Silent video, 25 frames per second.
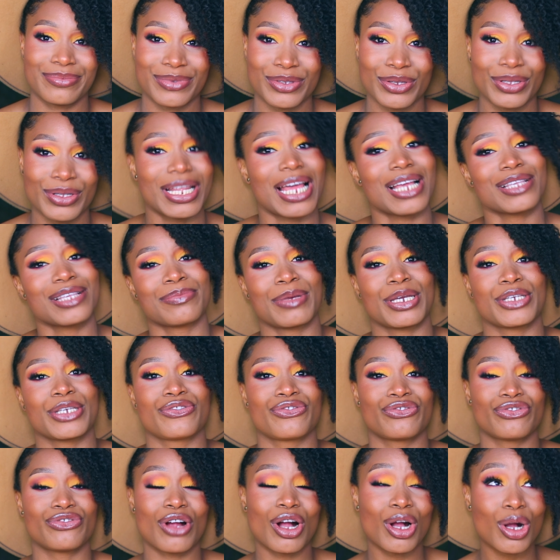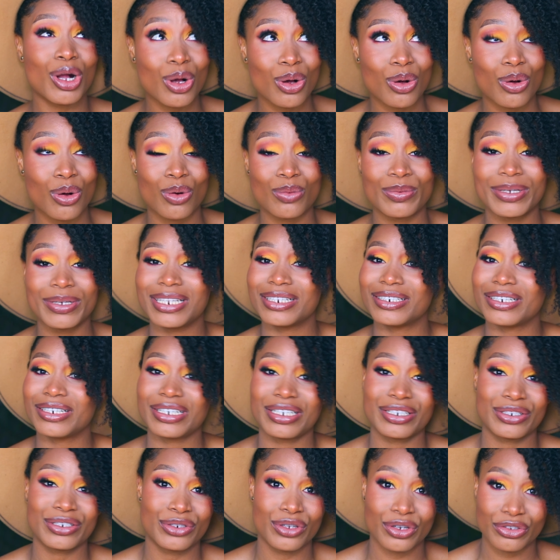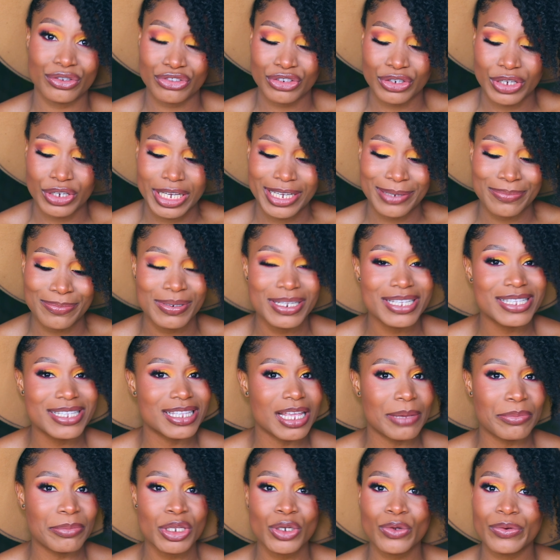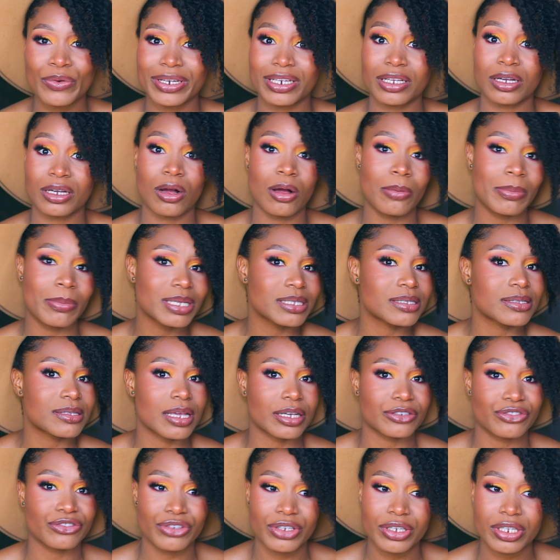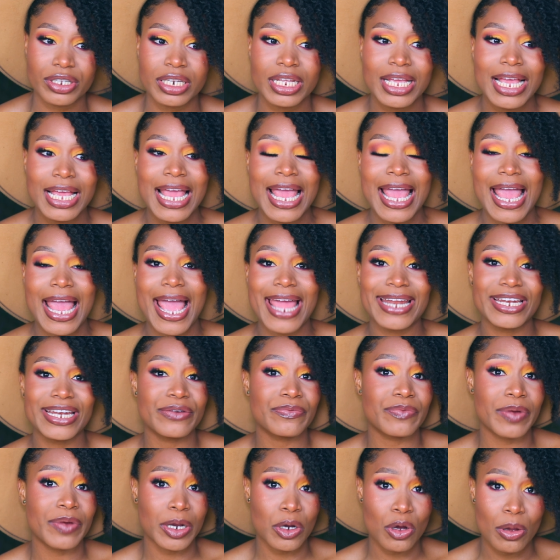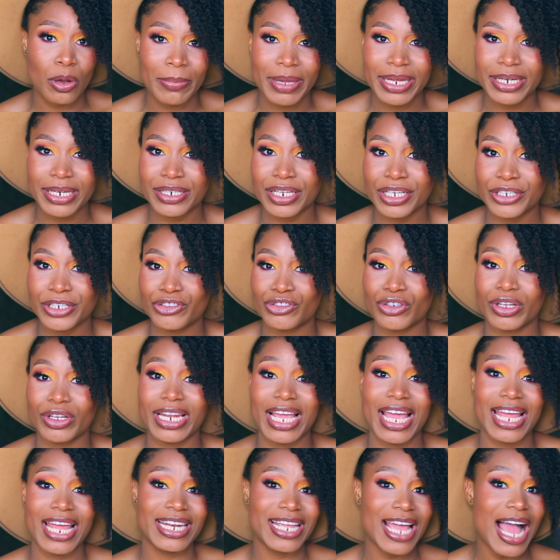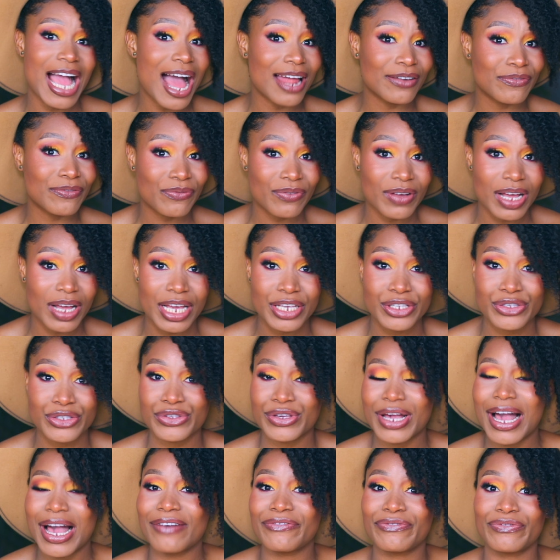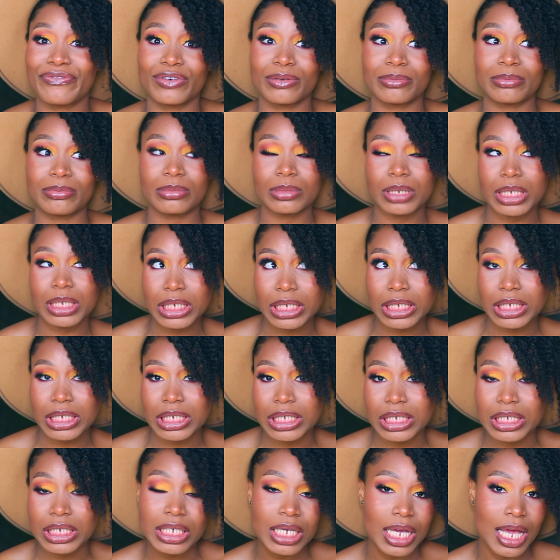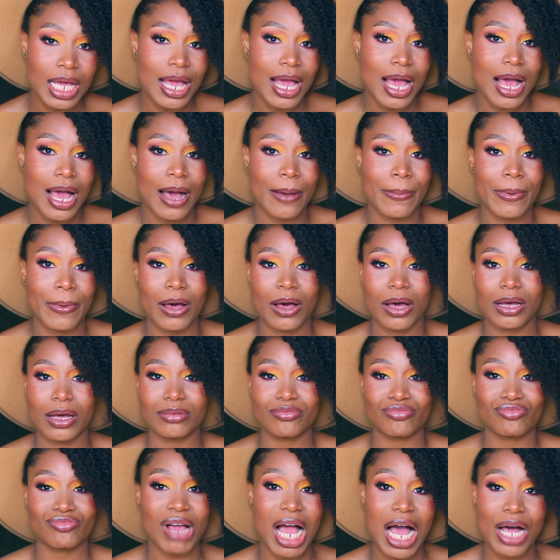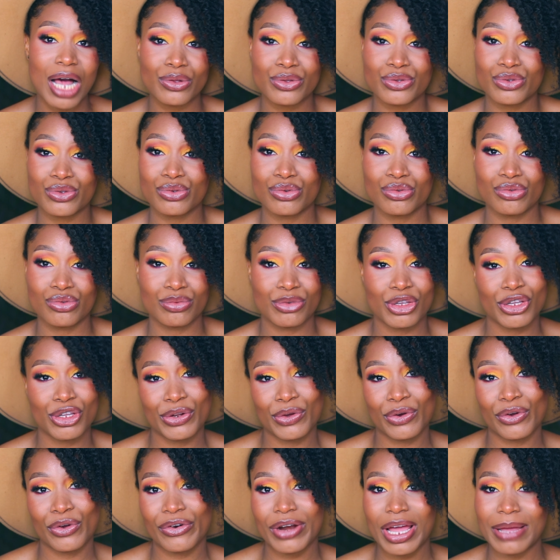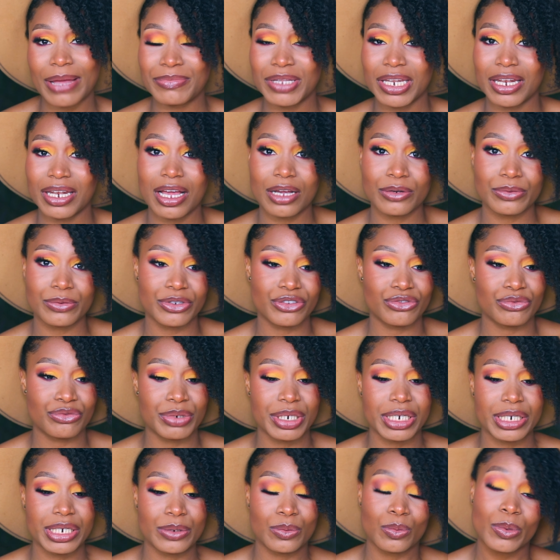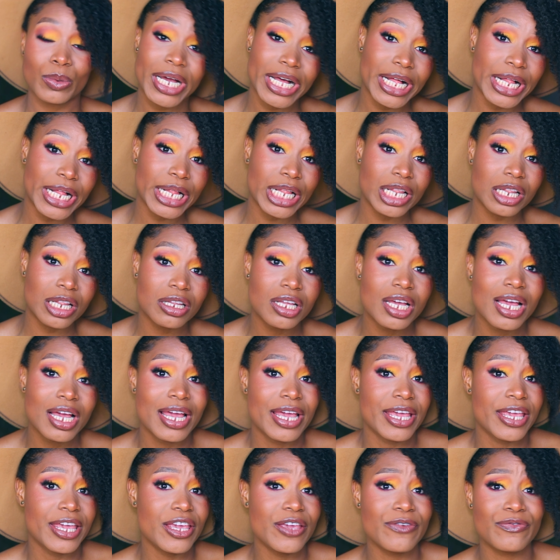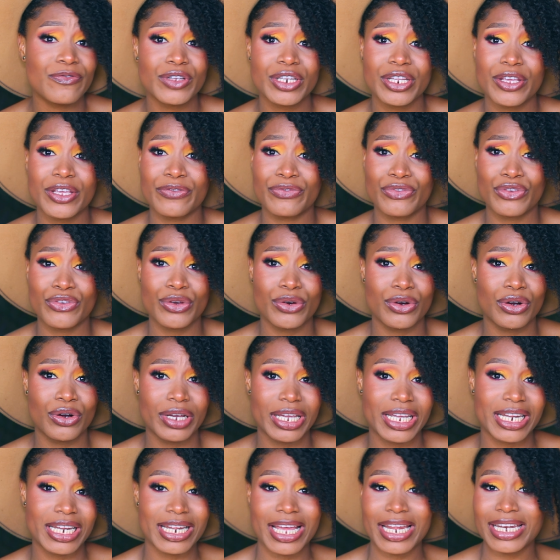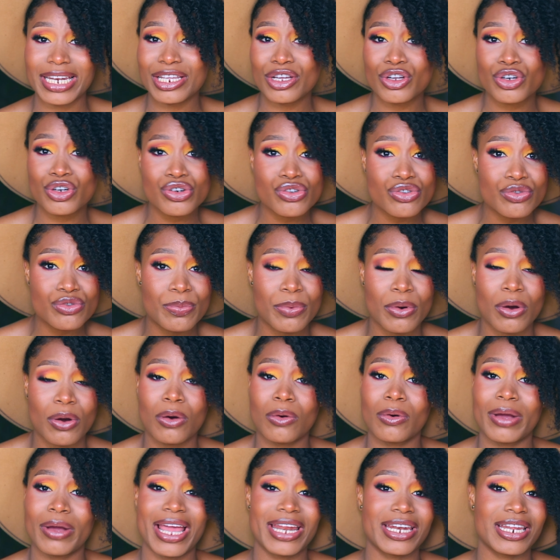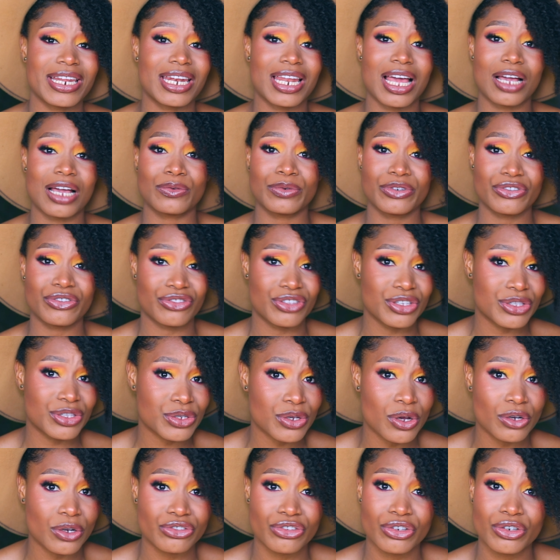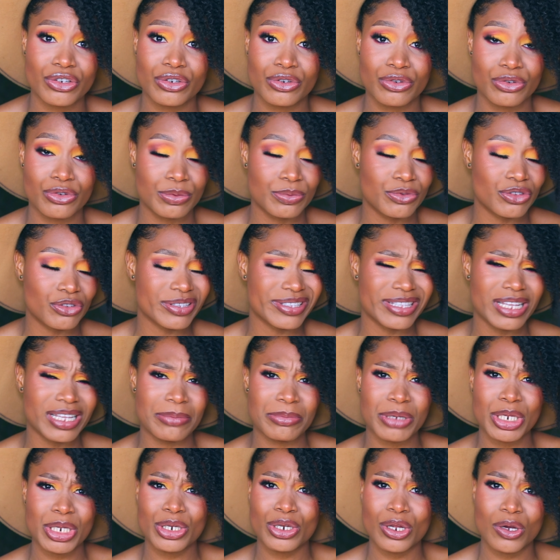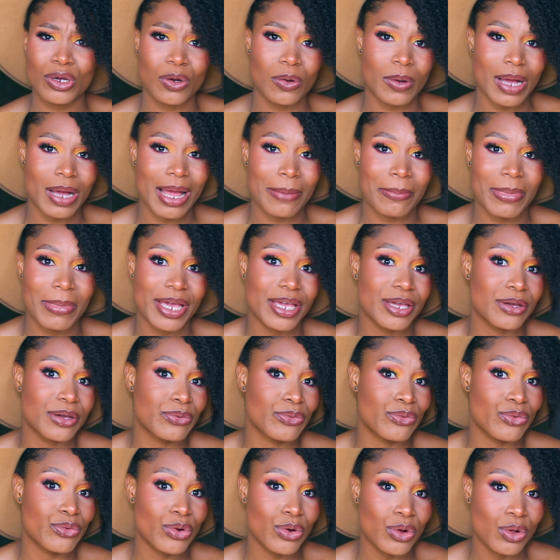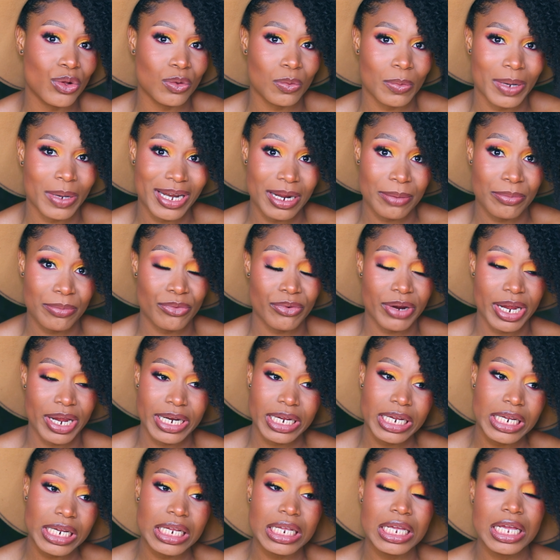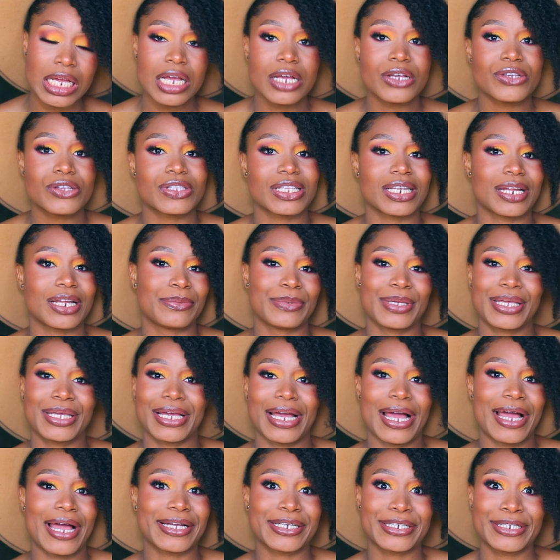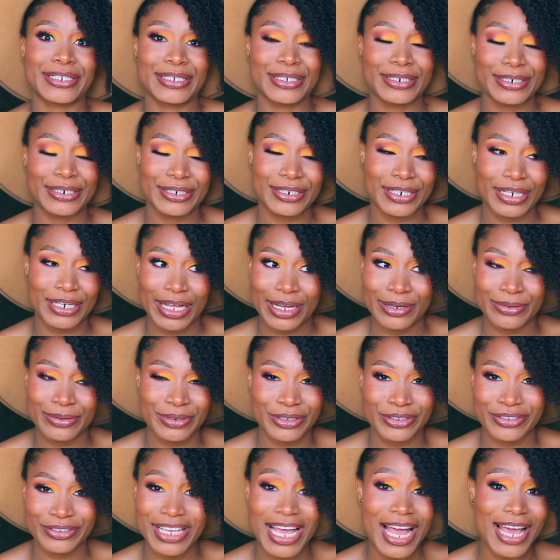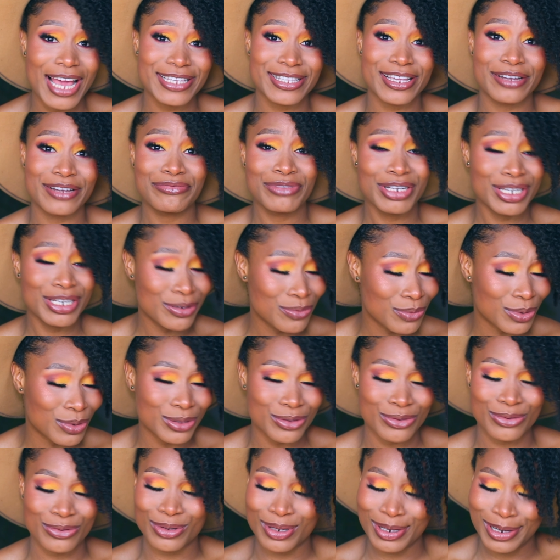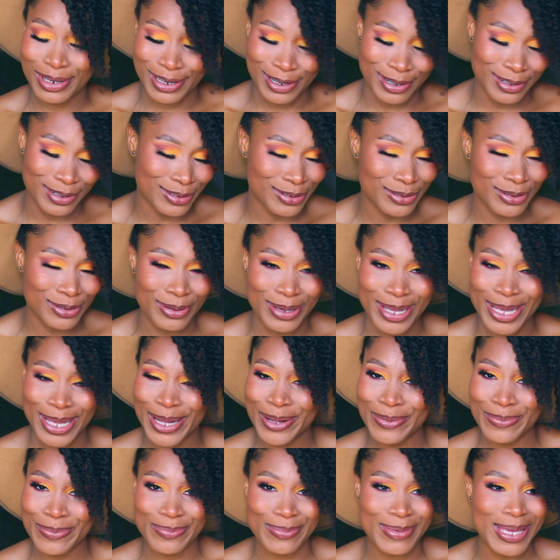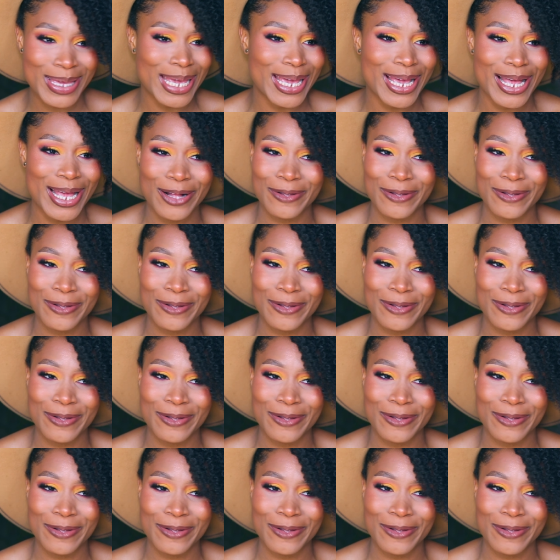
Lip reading: so that's my struggle with learning Dutch, okay? Please let me know in the comment section any recommendation, any advice you have for me about how to, you know, grab the language really well. Even if you're in any group or any language discussion group, just let me know. I might enroll when I'm ready so that I can learn the language. Guys, I really want to learn. So help me.